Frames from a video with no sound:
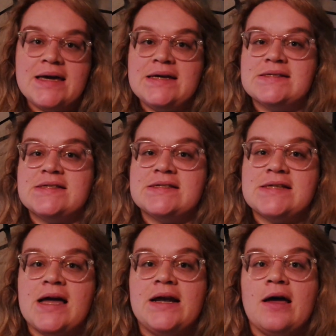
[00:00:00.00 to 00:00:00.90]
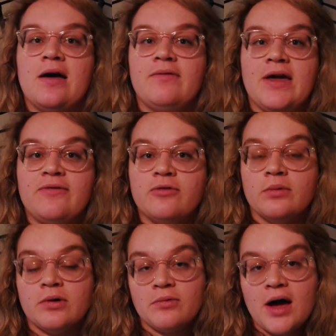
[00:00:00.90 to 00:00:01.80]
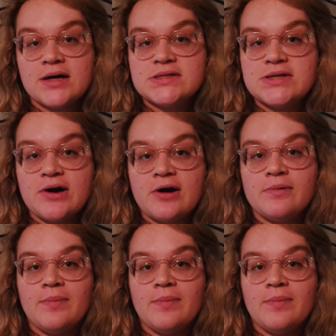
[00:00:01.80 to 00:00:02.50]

He is the son of a former rock star,